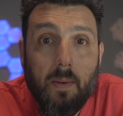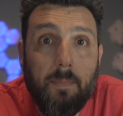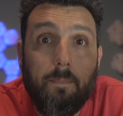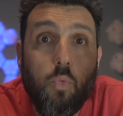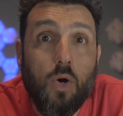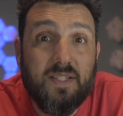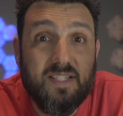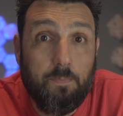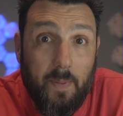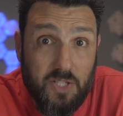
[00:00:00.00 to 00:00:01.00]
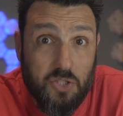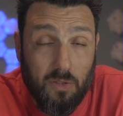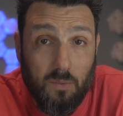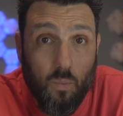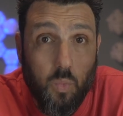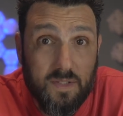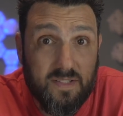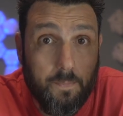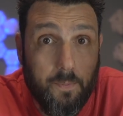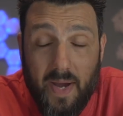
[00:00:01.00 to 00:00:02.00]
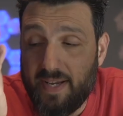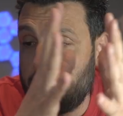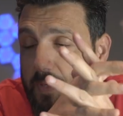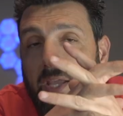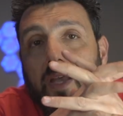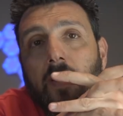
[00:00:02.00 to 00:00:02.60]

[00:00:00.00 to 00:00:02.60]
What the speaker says: But what's special? What surprised me?